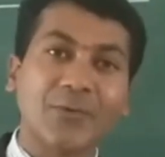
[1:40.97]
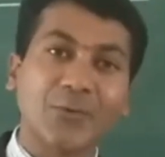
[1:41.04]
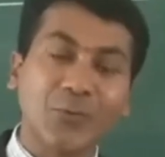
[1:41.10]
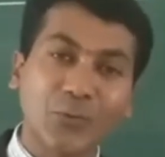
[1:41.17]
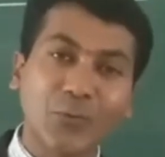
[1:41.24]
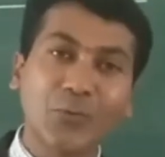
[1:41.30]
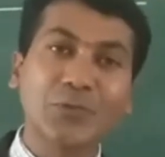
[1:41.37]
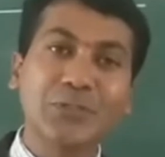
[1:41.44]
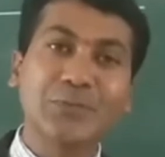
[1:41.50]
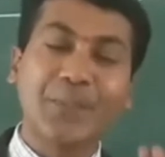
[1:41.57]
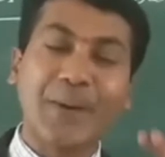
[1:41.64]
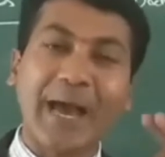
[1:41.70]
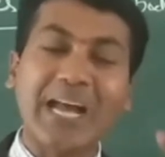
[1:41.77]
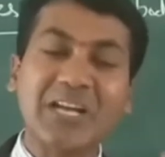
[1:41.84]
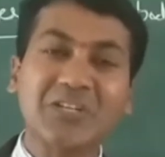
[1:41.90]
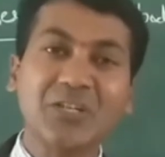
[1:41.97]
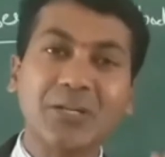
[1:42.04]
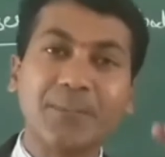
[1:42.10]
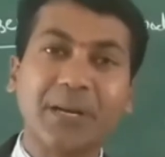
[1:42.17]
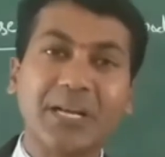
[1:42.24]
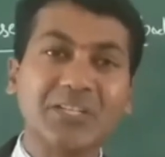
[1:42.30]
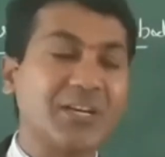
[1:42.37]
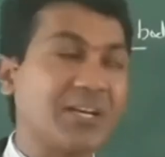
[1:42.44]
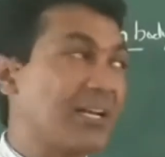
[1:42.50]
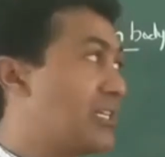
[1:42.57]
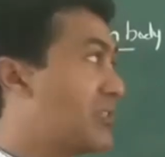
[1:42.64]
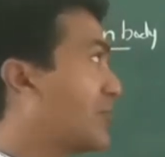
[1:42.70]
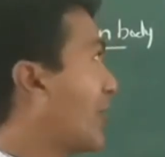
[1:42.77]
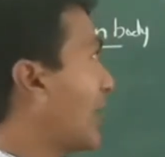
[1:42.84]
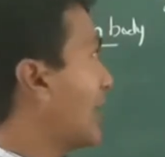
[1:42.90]
whose partial pressure
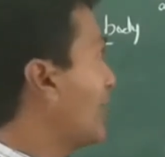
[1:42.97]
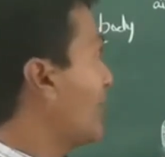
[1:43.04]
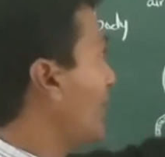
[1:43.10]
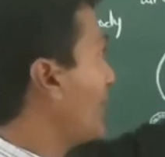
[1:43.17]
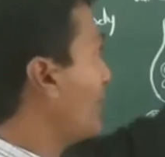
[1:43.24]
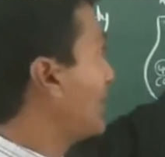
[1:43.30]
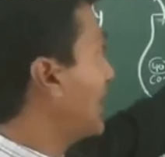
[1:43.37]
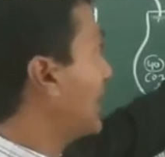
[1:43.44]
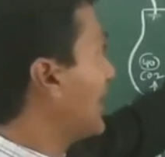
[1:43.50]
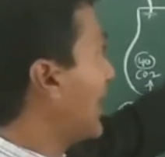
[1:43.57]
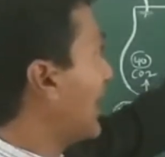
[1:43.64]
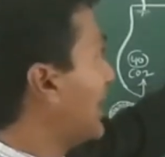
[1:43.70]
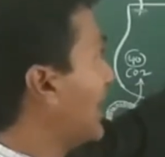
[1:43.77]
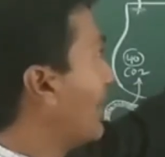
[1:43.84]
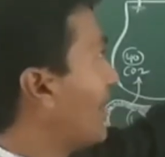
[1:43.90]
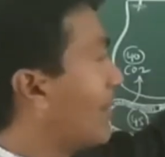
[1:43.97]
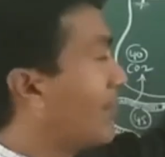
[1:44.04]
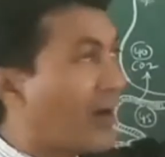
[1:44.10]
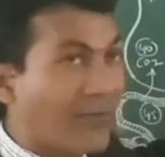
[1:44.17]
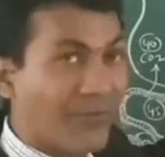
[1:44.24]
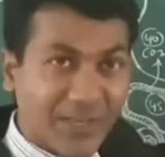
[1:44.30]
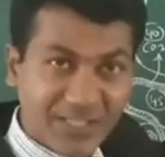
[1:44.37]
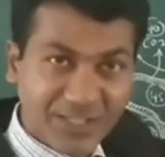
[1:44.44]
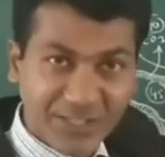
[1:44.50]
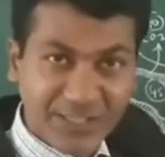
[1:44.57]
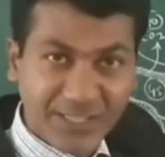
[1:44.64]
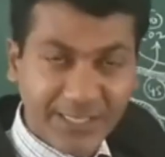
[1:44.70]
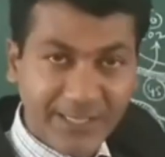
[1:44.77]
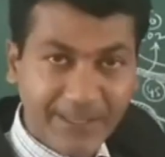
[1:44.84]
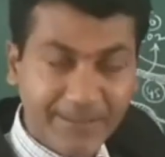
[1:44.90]
is 159 mm of Hg,
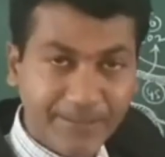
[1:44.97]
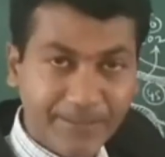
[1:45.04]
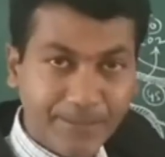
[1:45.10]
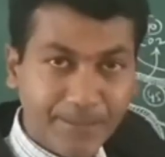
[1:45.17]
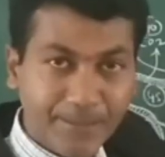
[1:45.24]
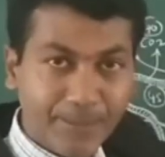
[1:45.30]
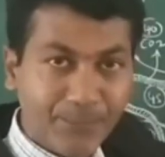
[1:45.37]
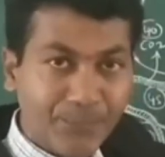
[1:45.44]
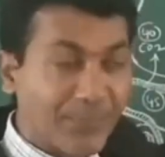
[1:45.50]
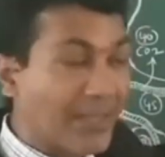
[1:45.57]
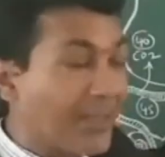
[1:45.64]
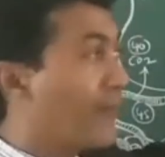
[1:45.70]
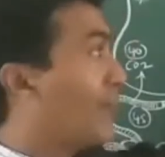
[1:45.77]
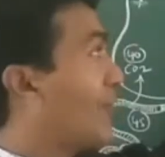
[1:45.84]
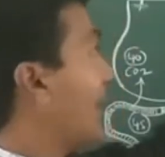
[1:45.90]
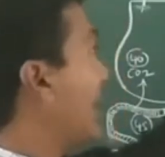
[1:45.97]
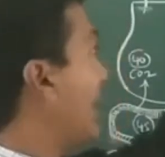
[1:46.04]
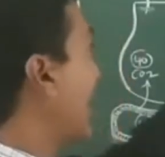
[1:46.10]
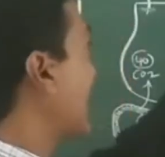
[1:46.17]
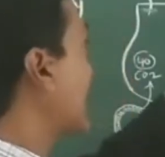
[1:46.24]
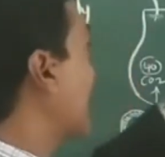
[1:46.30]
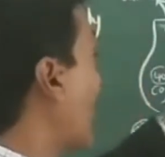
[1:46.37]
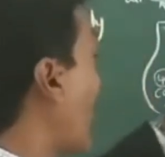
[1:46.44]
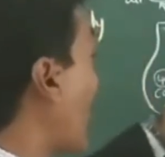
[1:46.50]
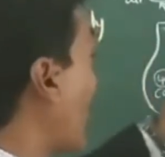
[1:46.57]
whereas the